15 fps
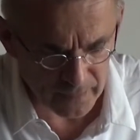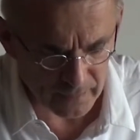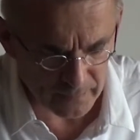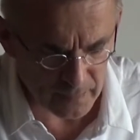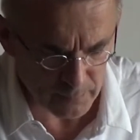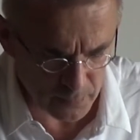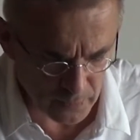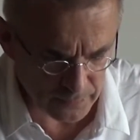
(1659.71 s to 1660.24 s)

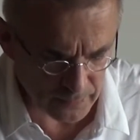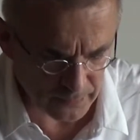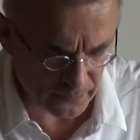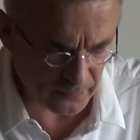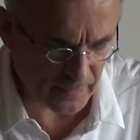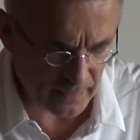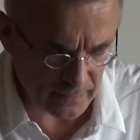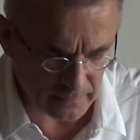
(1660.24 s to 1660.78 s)
the modern
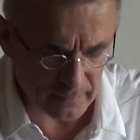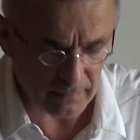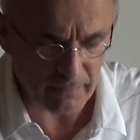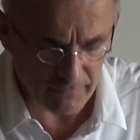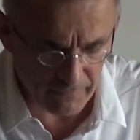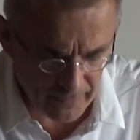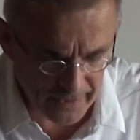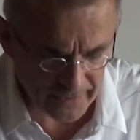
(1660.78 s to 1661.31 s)
state
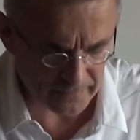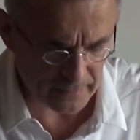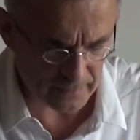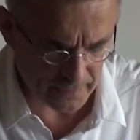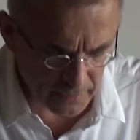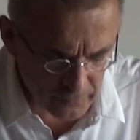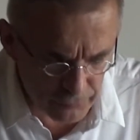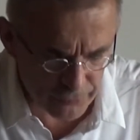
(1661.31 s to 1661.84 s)

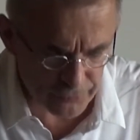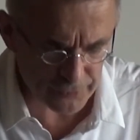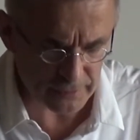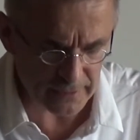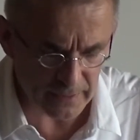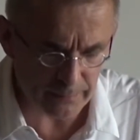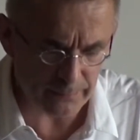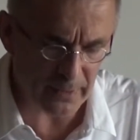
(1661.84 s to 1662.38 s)
vitally and
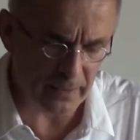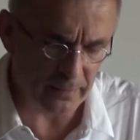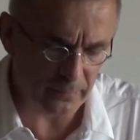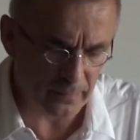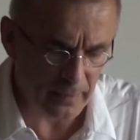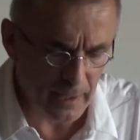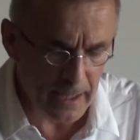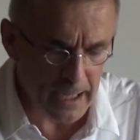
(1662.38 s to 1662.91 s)
crucially
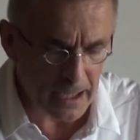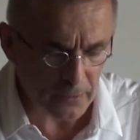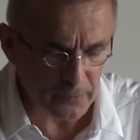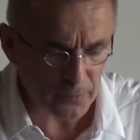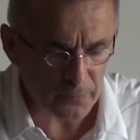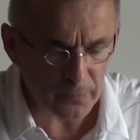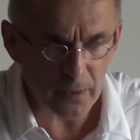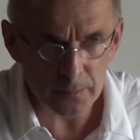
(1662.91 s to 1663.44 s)
depends on
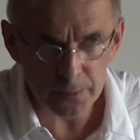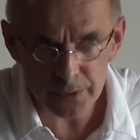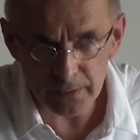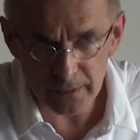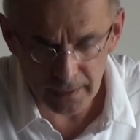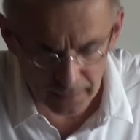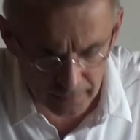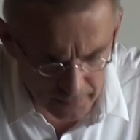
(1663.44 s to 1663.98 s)
the social
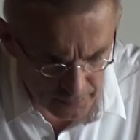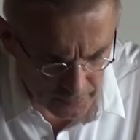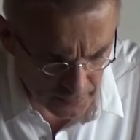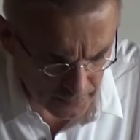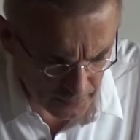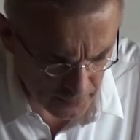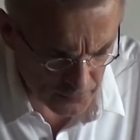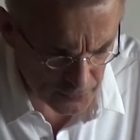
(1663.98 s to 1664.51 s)

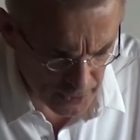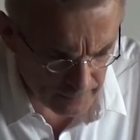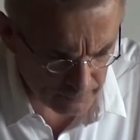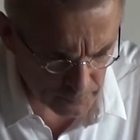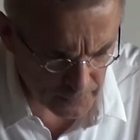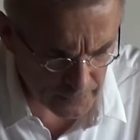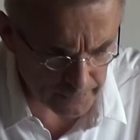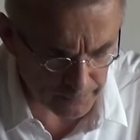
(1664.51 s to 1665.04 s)

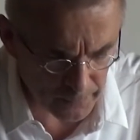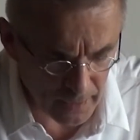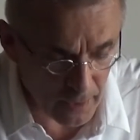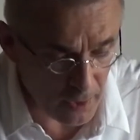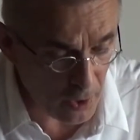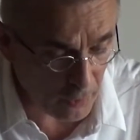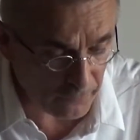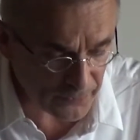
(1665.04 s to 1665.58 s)
hegemony
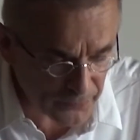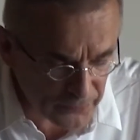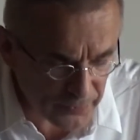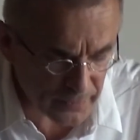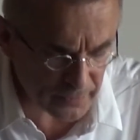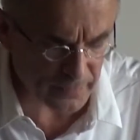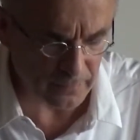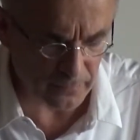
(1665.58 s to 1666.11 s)
of a
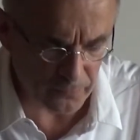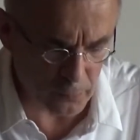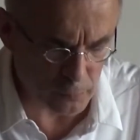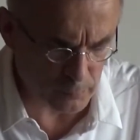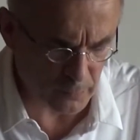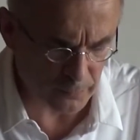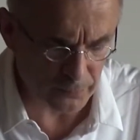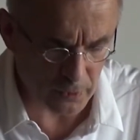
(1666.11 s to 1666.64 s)
certain
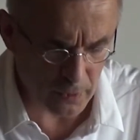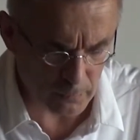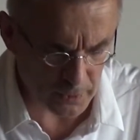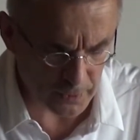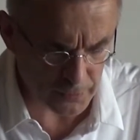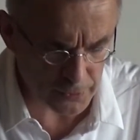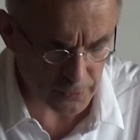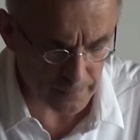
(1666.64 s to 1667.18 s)
form of
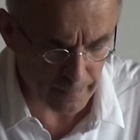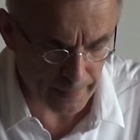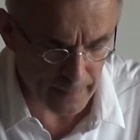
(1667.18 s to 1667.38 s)
knowledge,